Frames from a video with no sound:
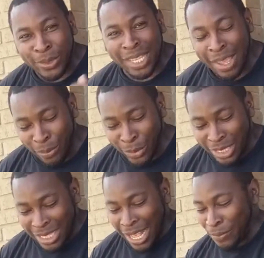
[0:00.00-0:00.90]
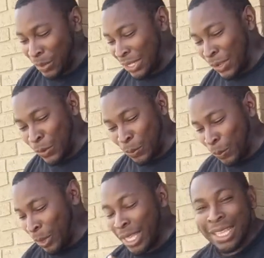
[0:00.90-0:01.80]
Skateboard Shop. So
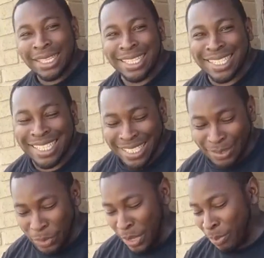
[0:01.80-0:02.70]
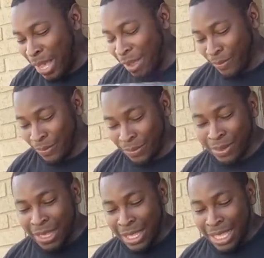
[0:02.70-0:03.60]
this is your boy Pop
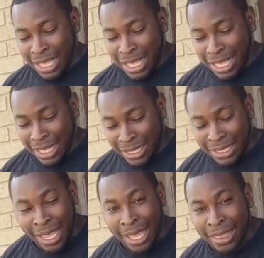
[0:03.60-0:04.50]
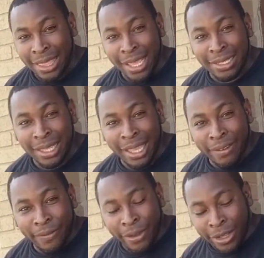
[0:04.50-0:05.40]
saying thanks again
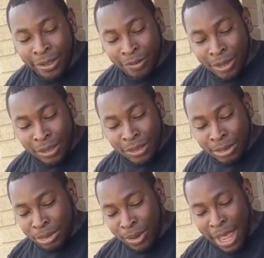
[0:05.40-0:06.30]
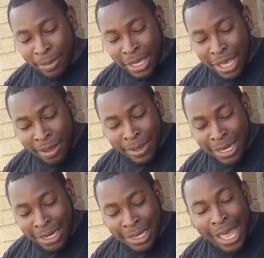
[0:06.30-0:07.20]
for subscribing,
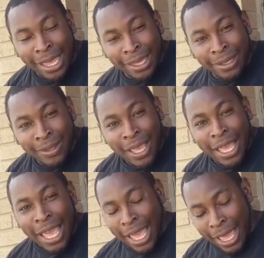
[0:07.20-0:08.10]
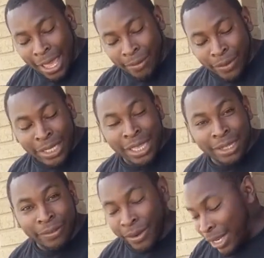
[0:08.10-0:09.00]
commenting, and liking, and for telling a
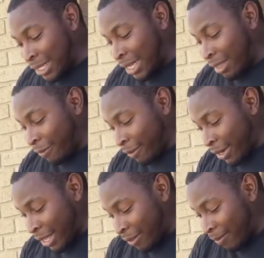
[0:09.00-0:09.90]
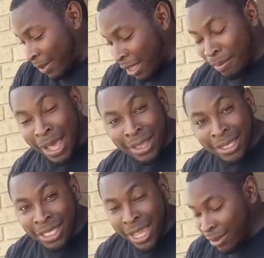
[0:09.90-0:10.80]
friend to tell a friend about the
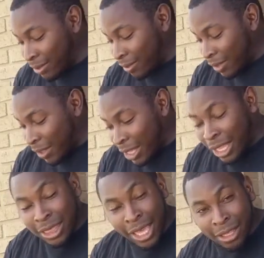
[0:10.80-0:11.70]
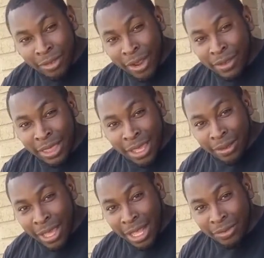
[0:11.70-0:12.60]
channel. Thanks for everything, you
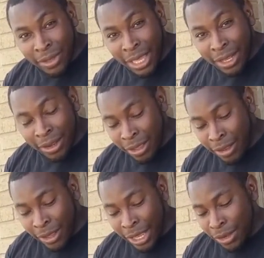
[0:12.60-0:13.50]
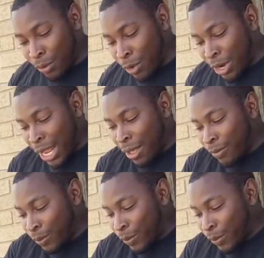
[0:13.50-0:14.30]
guys, for getting the word out.